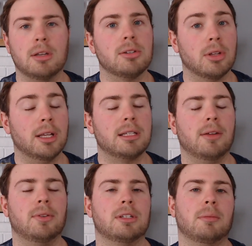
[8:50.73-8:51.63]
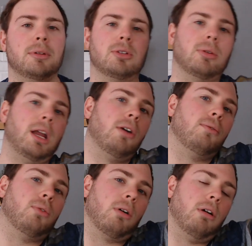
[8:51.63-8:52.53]
So that's definitely something to
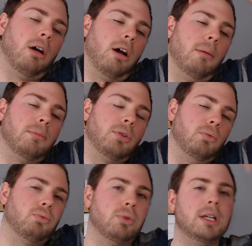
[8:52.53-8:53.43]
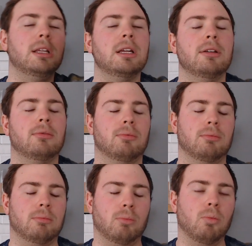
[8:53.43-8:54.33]
account for. You really
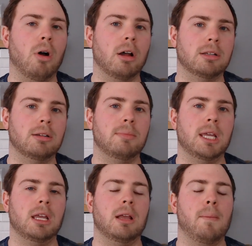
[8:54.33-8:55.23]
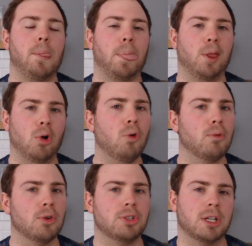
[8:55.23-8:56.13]
want to be
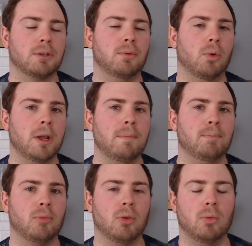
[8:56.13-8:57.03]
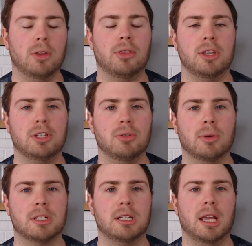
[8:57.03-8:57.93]
over 640 with these
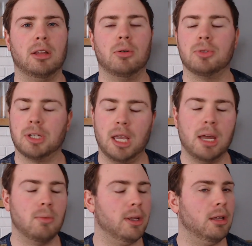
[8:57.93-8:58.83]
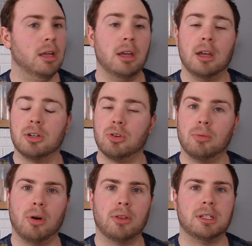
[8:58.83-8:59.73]
USDA loans. Again, we do
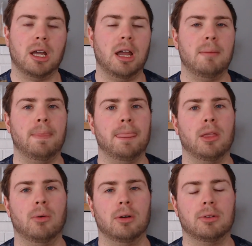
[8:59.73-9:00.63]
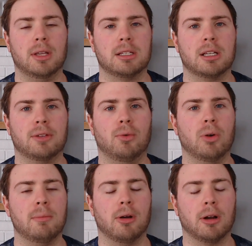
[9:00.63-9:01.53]
them all the time, you know, under that
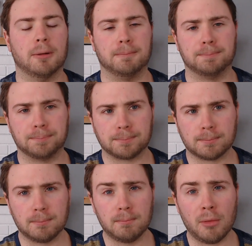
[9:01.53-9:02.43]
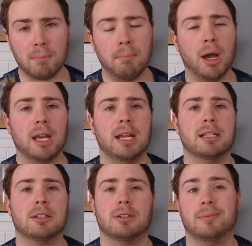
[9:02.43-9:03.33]
640 mark, but
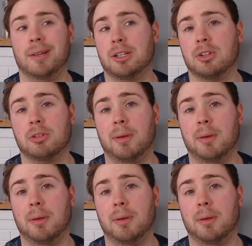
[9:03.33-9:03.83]
it's just a